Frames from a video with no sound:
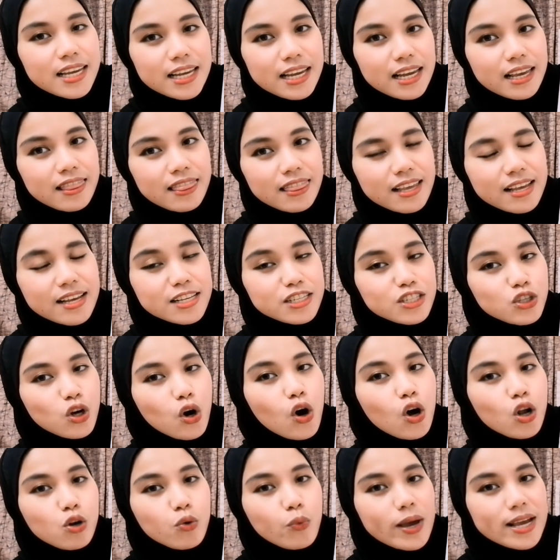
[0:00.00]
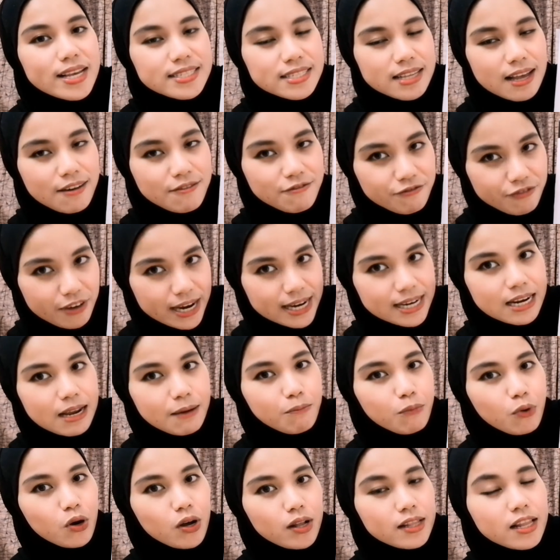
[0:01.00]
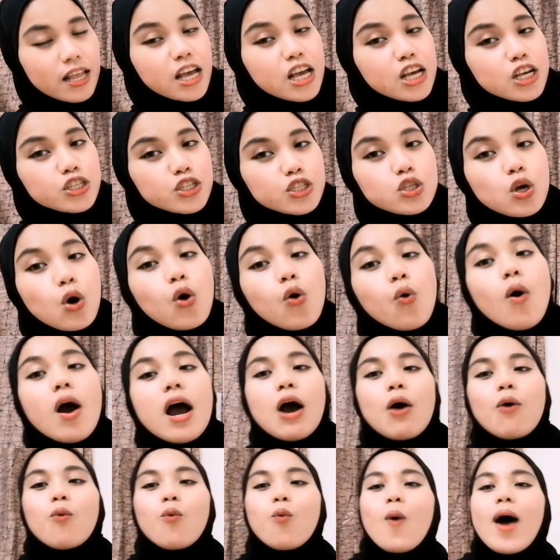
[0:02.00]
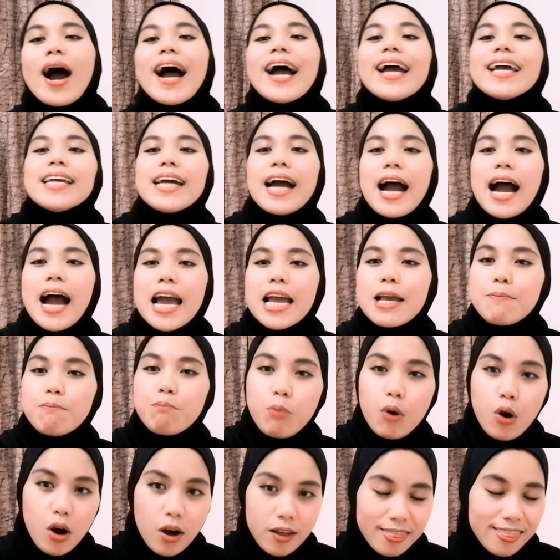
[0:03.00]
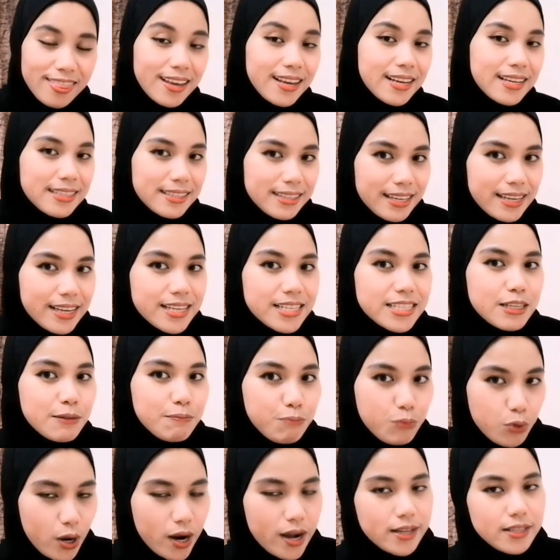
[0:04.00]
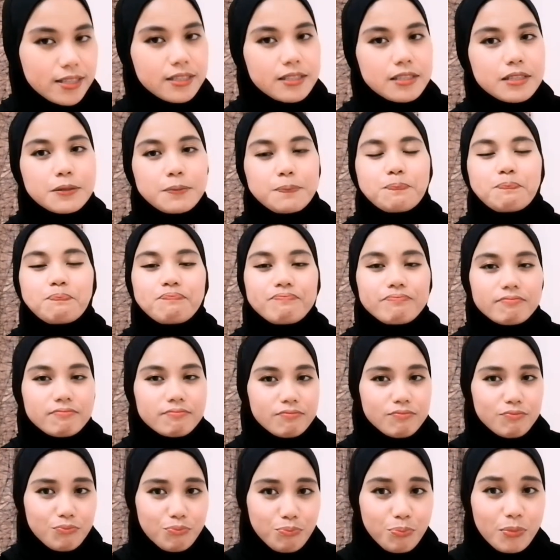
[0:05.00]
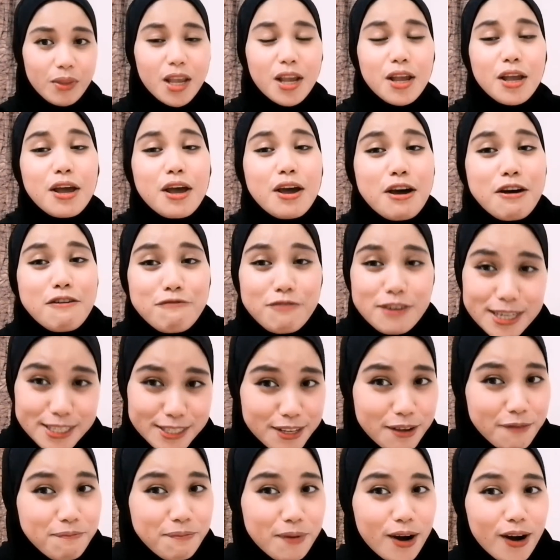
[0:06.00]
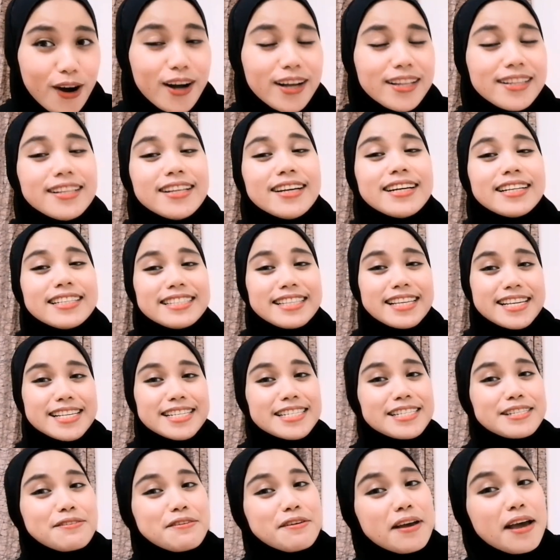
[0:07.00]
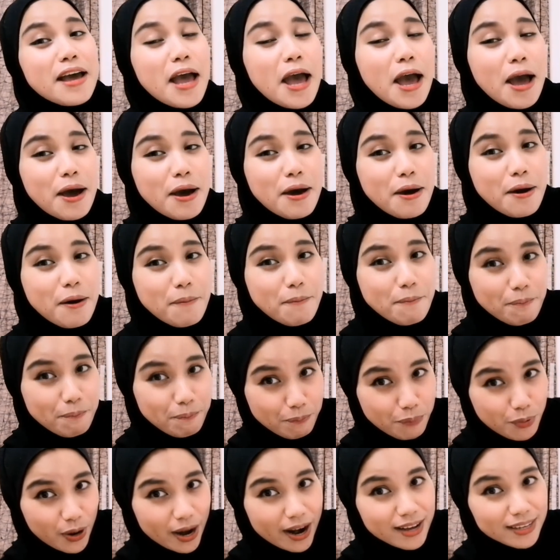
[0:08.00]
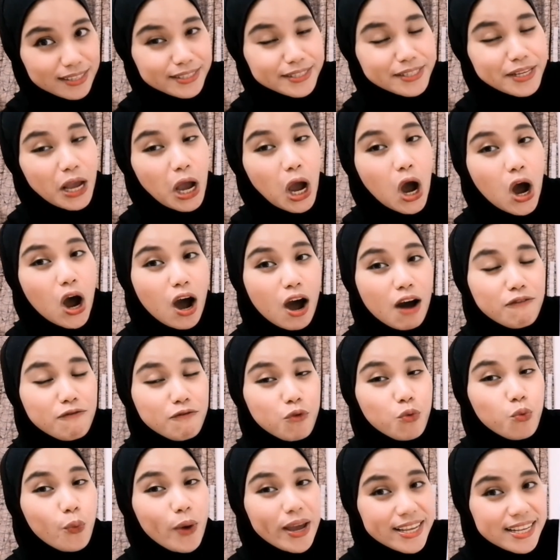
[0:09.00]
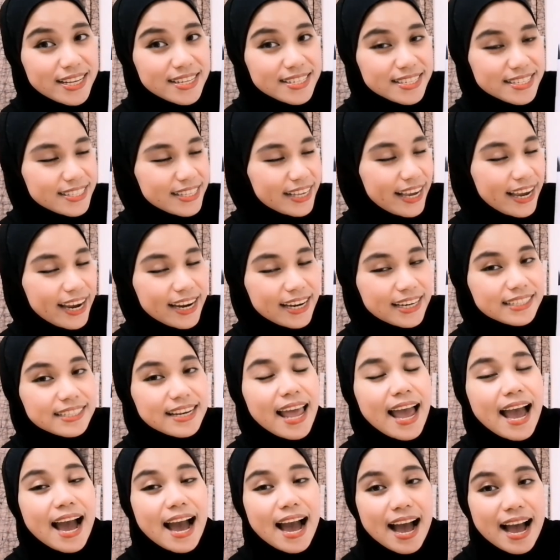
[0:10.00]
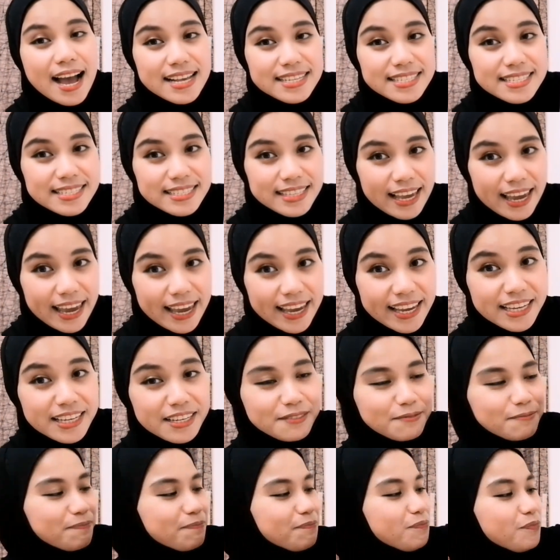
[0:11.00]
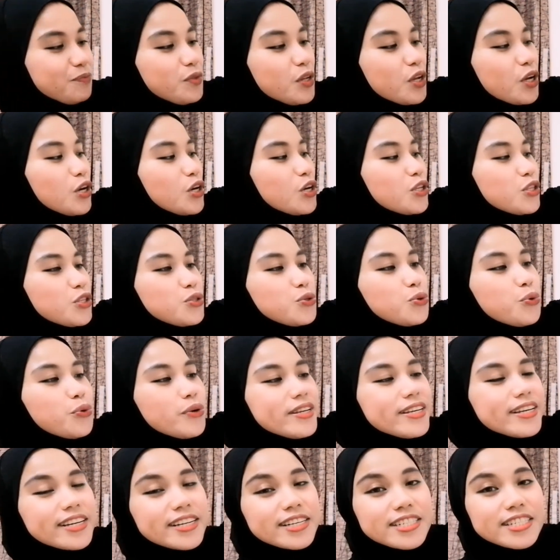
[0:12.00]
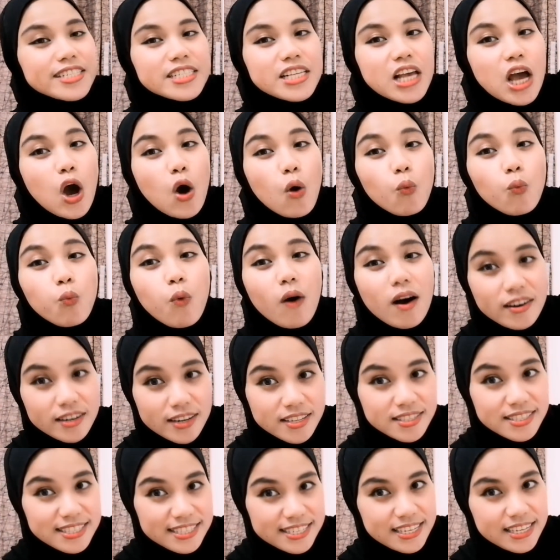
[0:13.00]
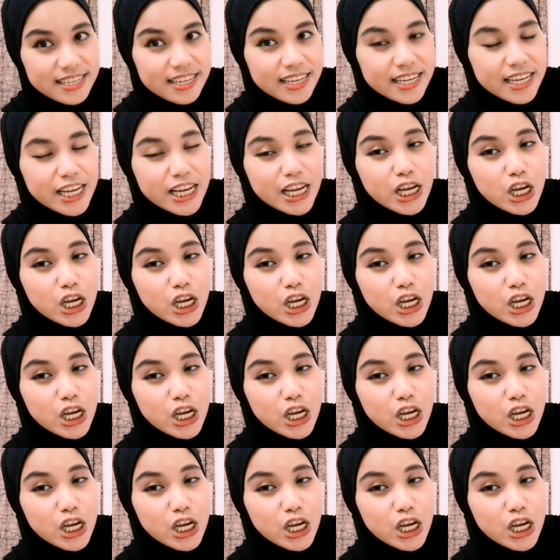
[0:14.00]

it is always available so why i bought this brand first of all this brand of weighing scale has a two years warranty